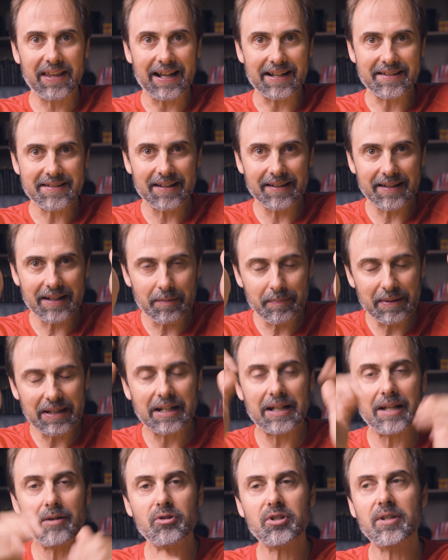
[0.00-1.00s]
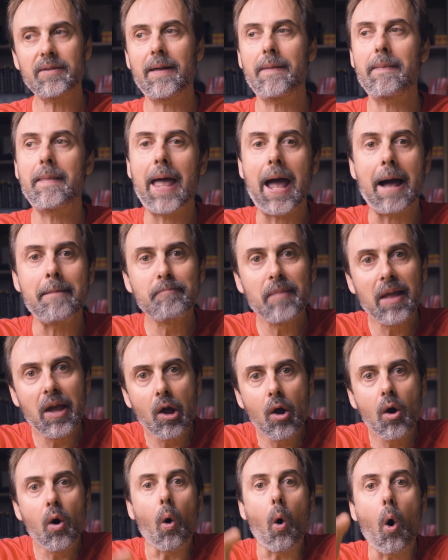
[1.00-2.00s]
gets a little bit closer than there.
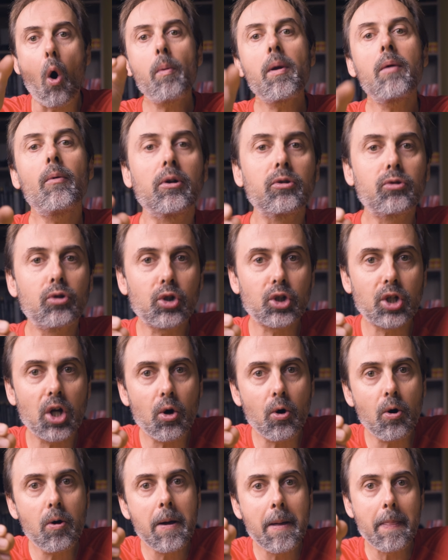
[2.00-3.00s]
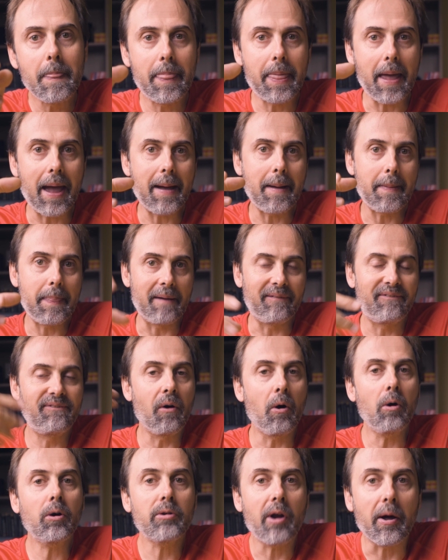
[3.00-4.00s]
Or we want to show the
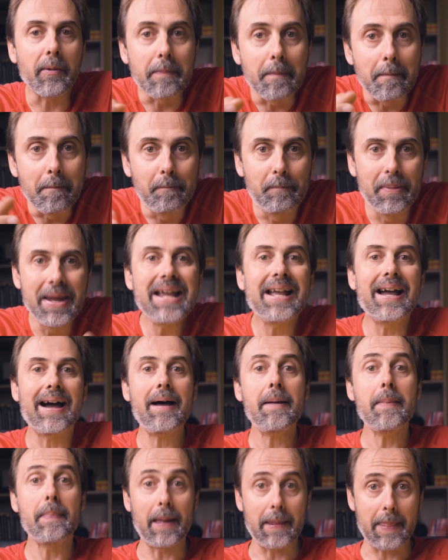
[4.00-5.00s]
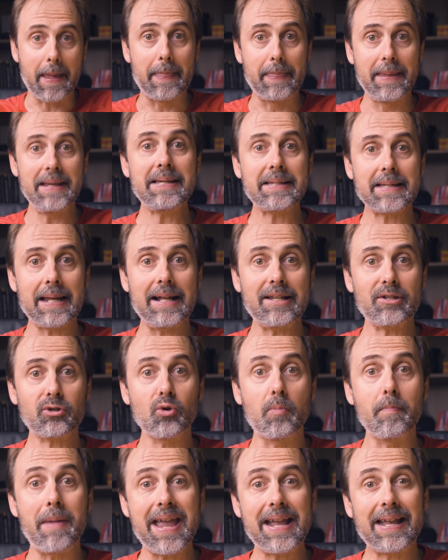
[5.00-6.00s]
foreground bigger than the distance
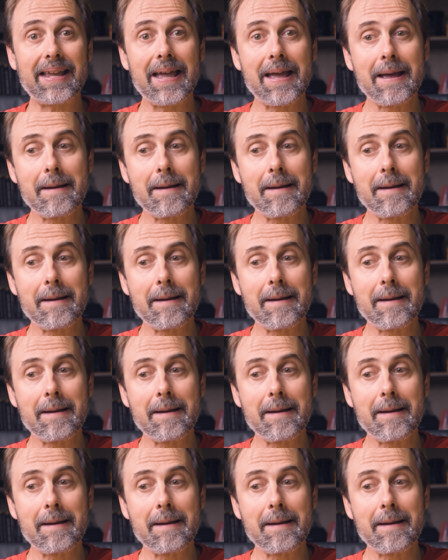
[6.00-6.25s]
to make